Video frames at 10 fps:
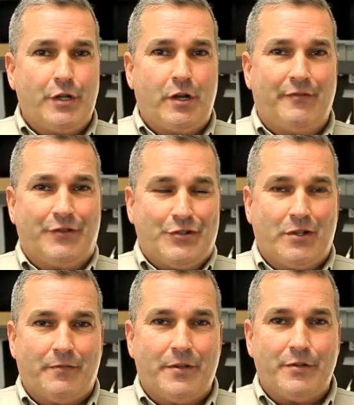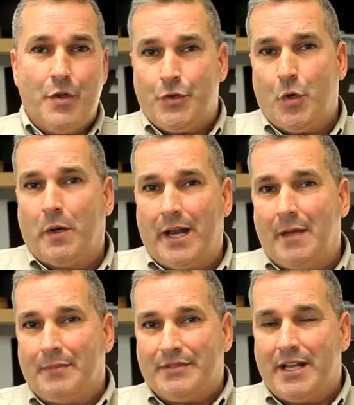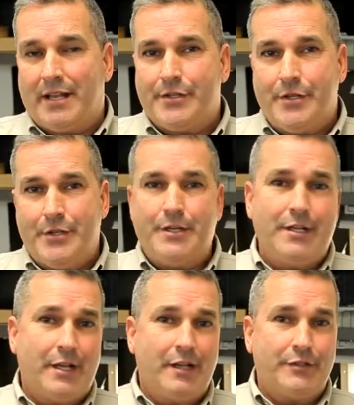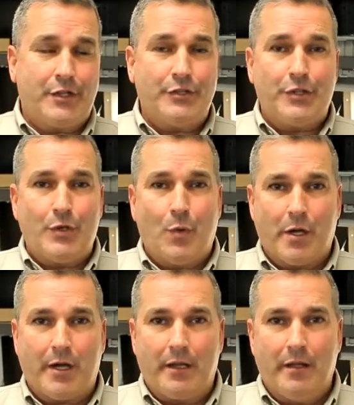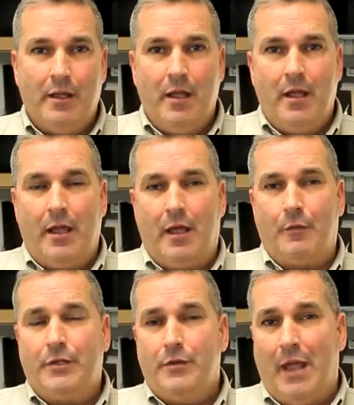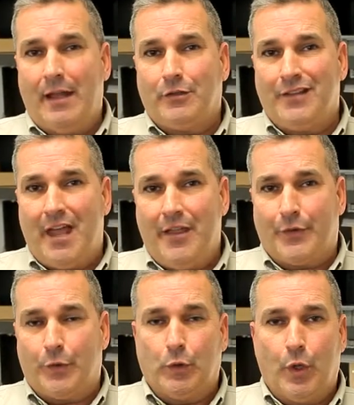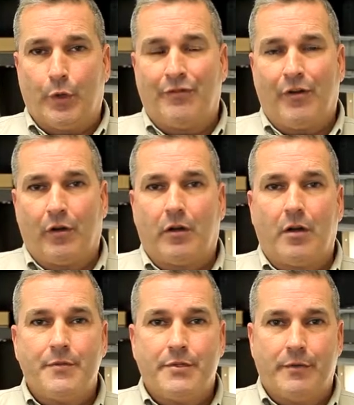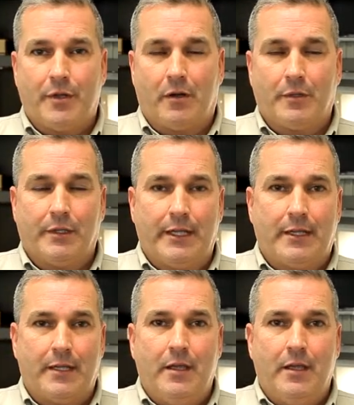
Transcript: gun for service, so what happens next? You need a gun to continue working, and we handle that through loaner firearms with ArmorerLink.